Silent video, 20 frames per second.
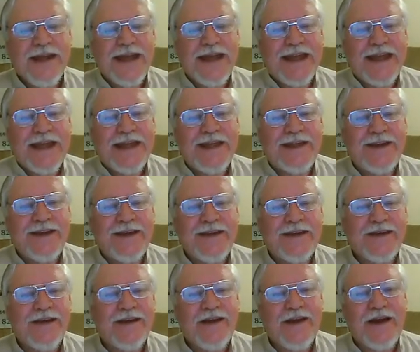And
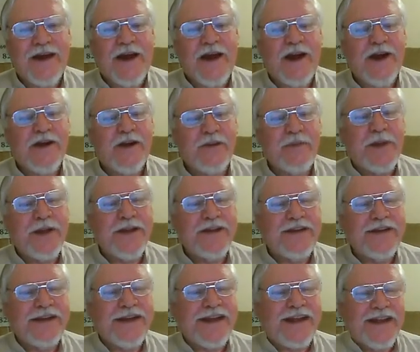our
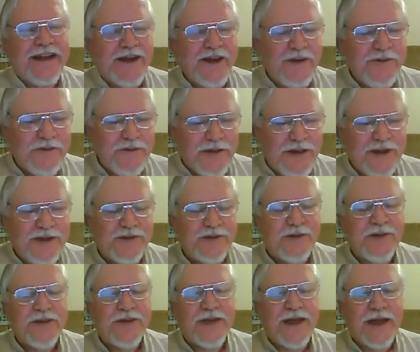ability to interface
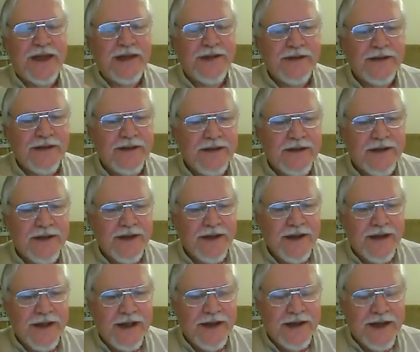with that
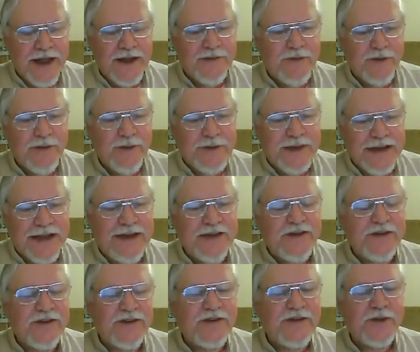and have a
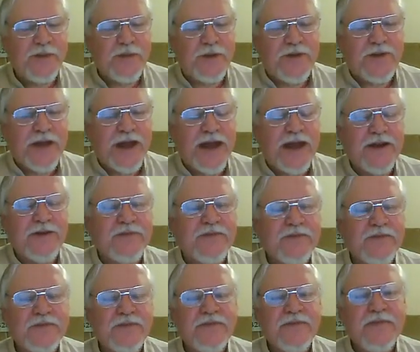relationship with that
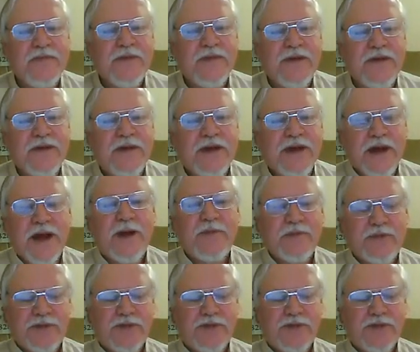comes